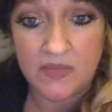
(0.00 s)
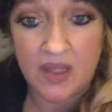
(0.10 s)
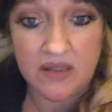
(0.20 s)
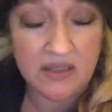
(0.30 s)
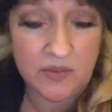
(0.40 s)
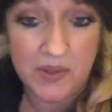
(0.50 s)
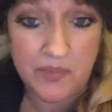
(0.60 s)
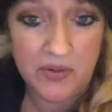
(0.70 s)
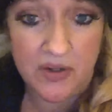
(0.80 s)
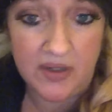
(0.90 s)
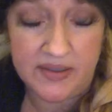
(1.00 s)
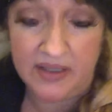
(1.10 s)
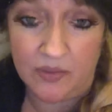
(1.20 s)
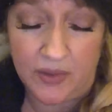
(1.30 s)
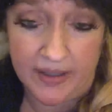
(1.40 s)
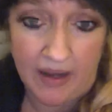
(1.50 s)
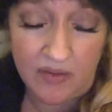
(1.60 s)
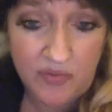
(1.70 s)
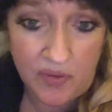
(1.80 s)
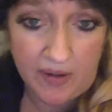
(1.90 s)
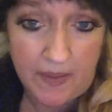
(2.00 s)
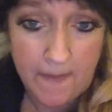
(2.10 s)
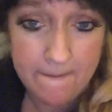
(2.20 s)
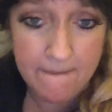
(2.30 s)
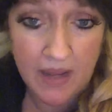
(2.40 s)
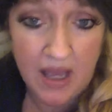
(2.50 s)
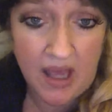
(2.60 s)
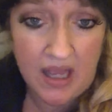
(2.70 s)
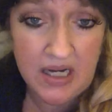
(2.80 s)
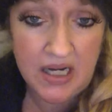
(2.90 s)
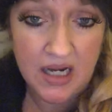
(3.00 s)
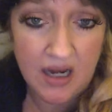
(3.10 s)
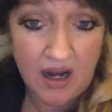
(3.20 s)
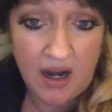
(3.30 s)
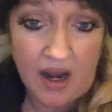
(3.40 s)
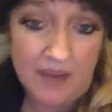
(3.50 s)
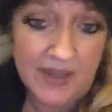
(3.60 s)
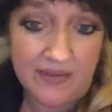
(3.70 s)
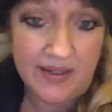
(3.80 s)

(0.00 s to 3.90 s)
these people it didn't work out for, and I'm having